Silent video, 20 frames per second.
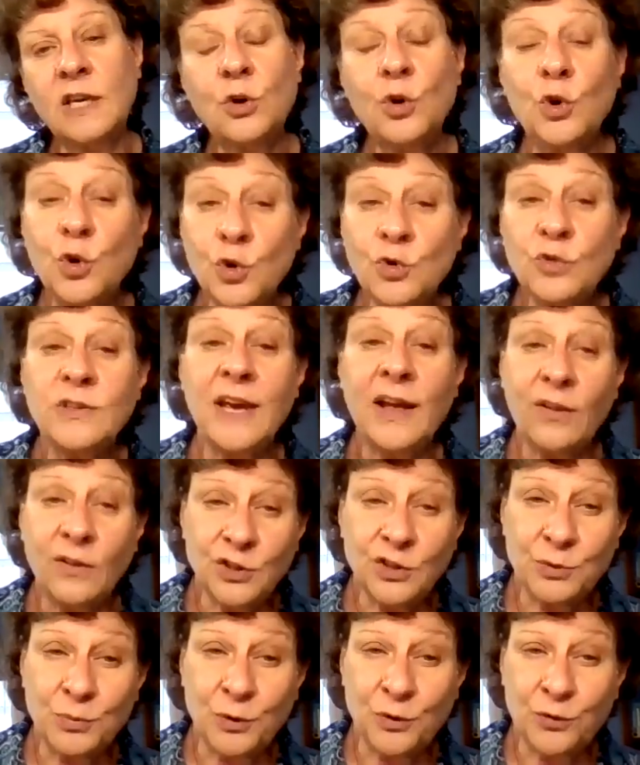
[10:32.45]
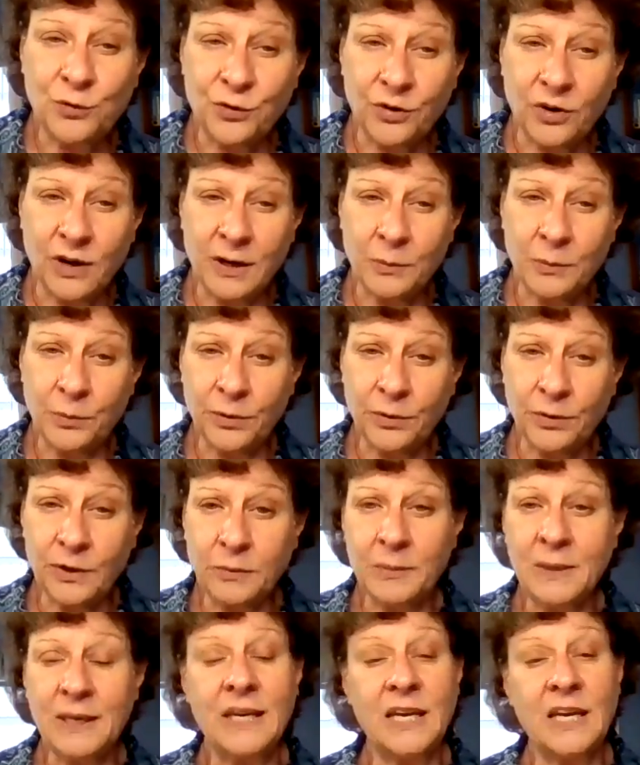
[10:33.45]
who's eligible for
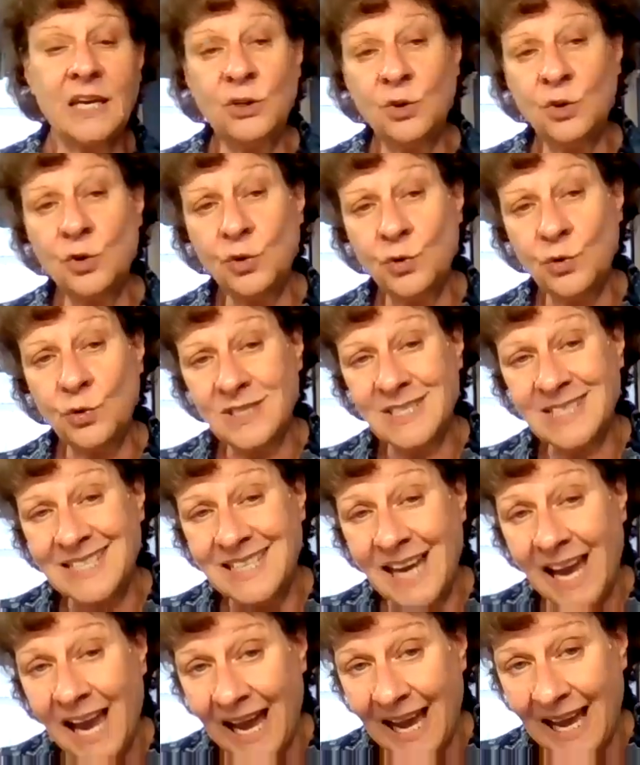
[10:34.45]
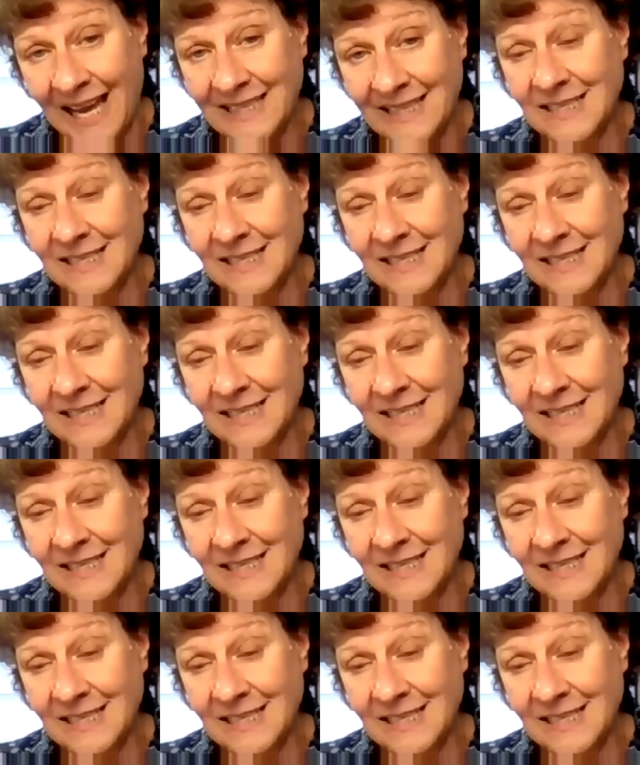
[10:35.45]
unemployment and who is not.